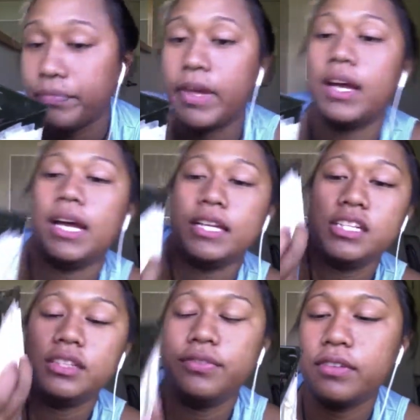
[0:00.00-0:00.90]
I
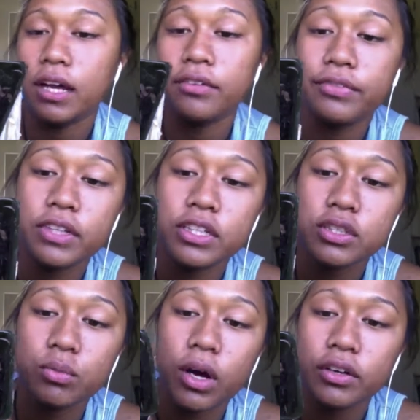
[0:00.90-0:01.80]
just kind of finished
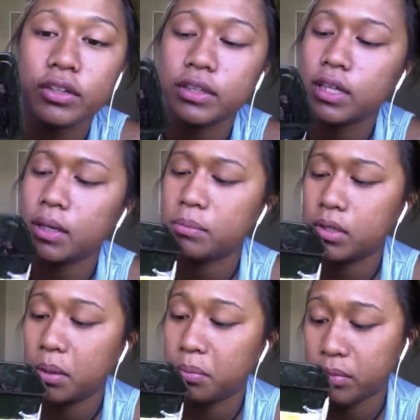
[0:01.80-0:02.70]
watering them a
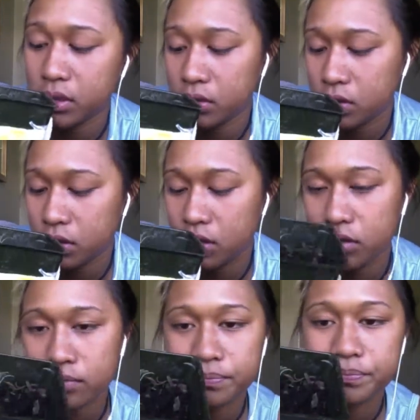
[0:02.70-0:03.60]
couple minutes ago.